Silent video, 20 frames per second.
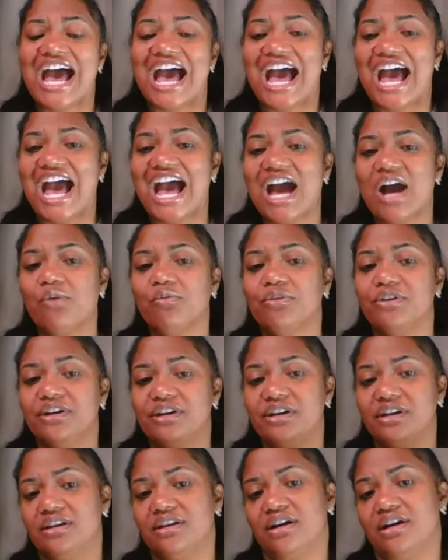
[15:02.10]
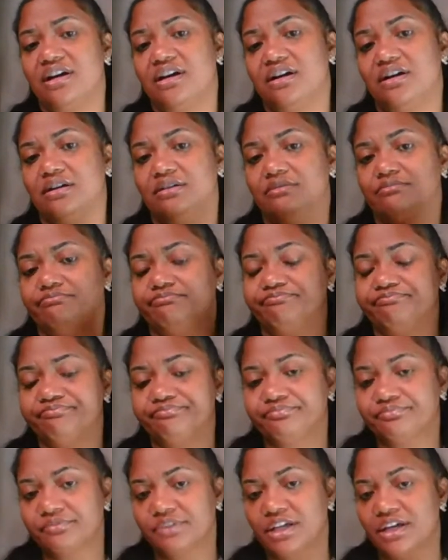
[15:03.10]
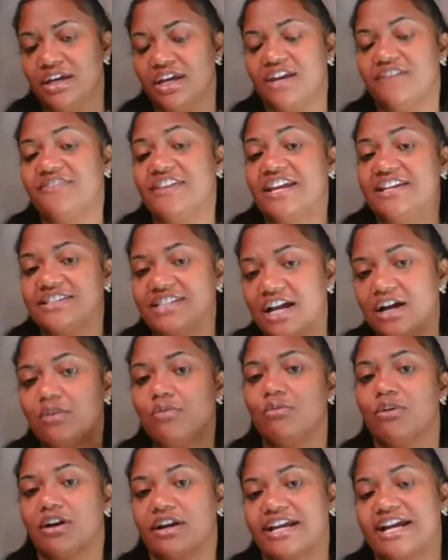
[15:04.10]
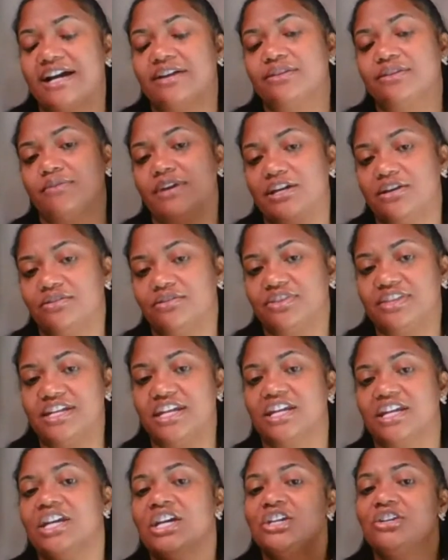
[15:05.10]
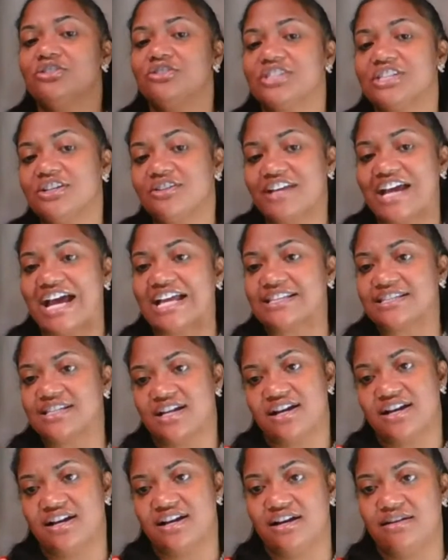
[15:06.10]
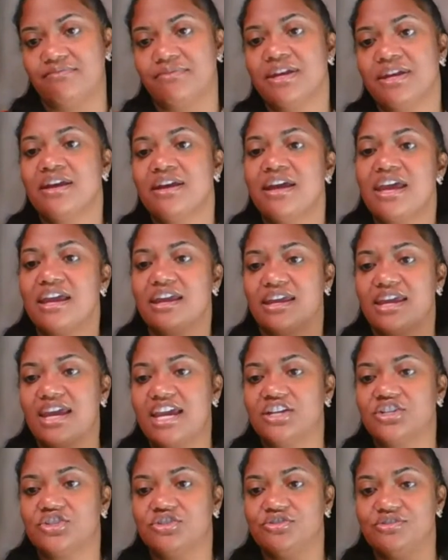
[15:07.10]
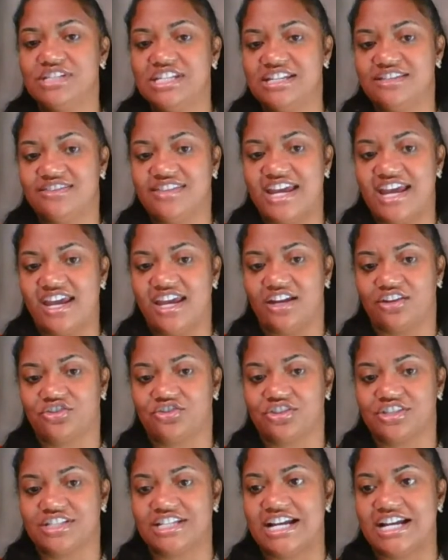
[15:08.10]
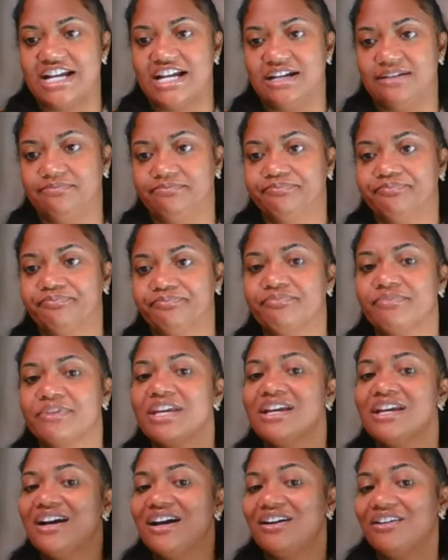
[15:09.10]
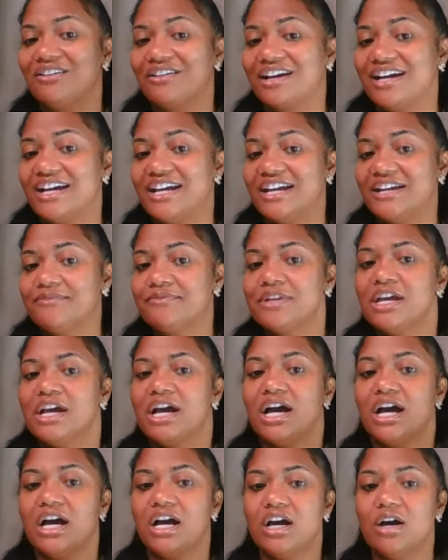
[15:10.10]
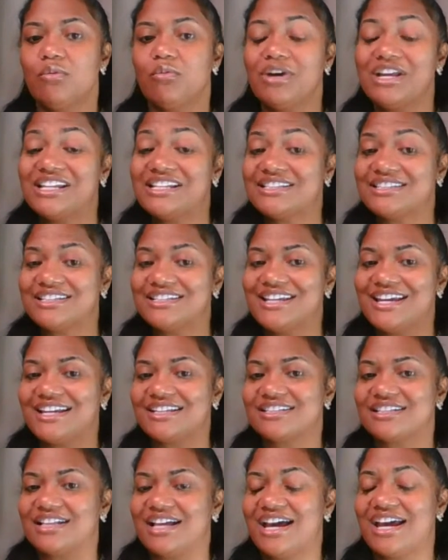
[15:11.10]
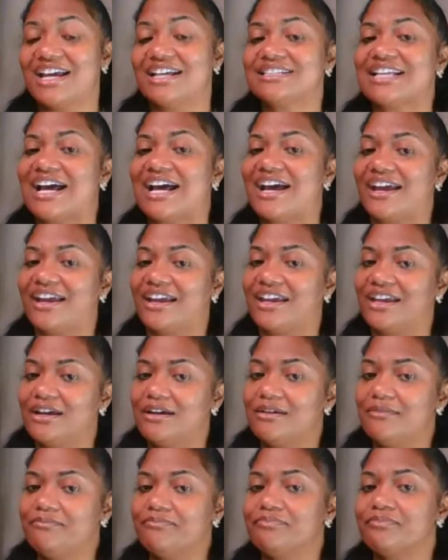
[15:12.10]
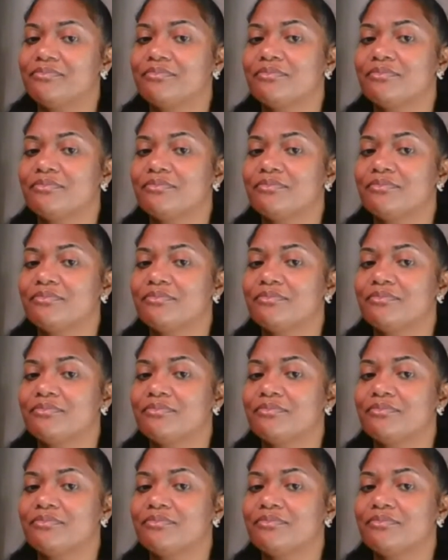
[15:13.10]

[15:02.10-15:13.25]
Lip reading: I would, if they don't work out the way you think, you still got time in case you need that extra time. Okay. When is the next class? I am